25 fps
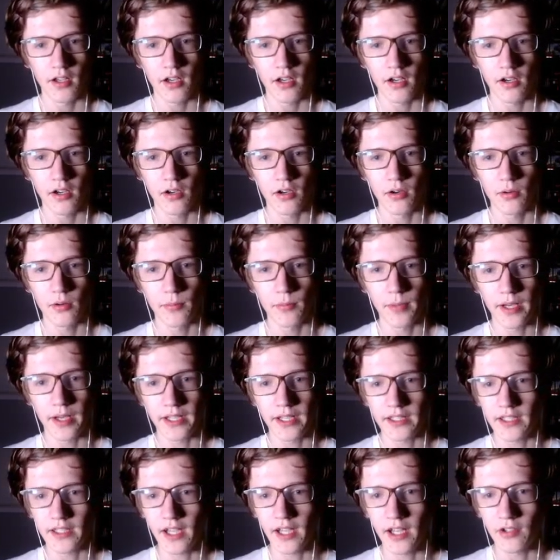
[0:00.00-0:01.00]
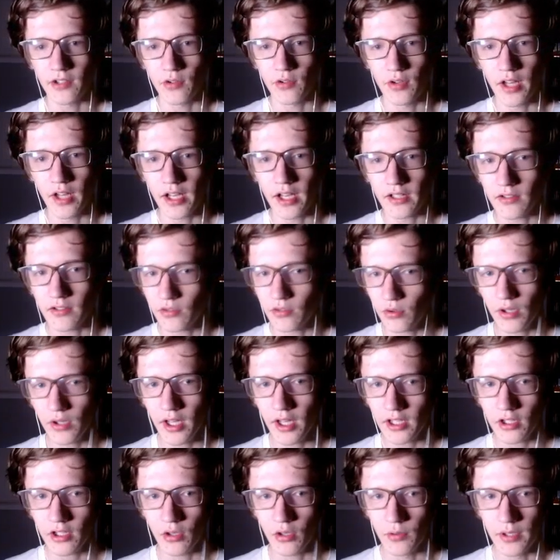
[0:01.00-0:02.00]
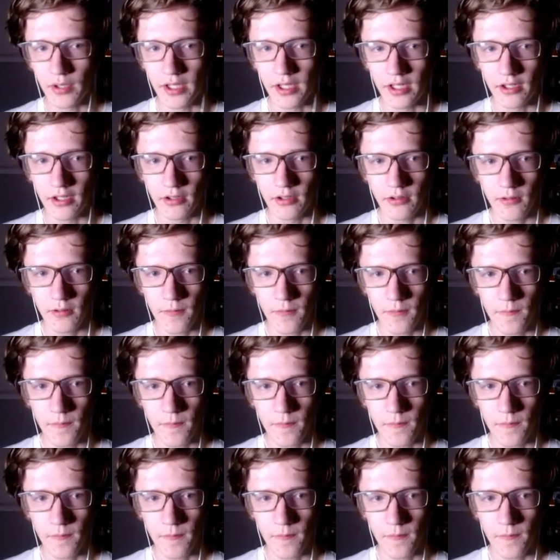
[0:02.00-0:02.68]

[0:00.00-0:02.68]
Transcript: Oh my God! Do not do not go in here.